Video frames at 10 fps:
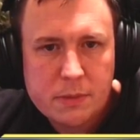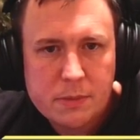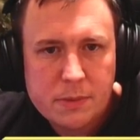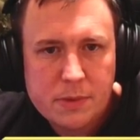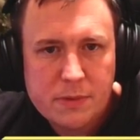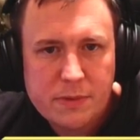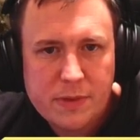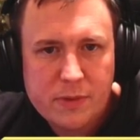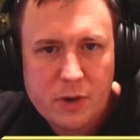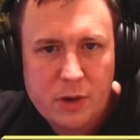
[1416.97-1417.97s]
I wonder if
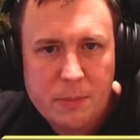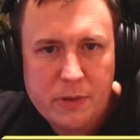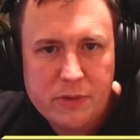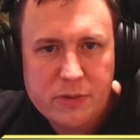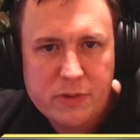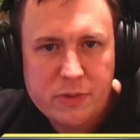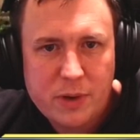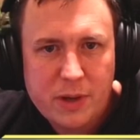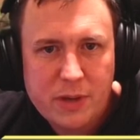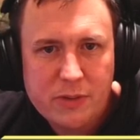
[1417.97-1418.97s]
they've got a Monstrous
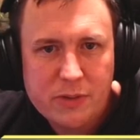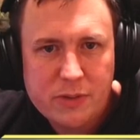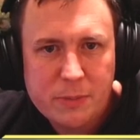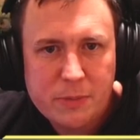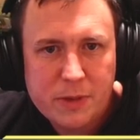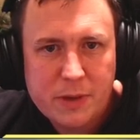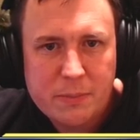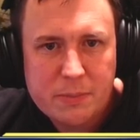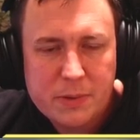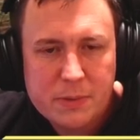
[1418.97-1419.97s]
Rage or something,
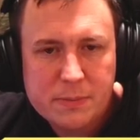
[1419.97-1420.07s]
but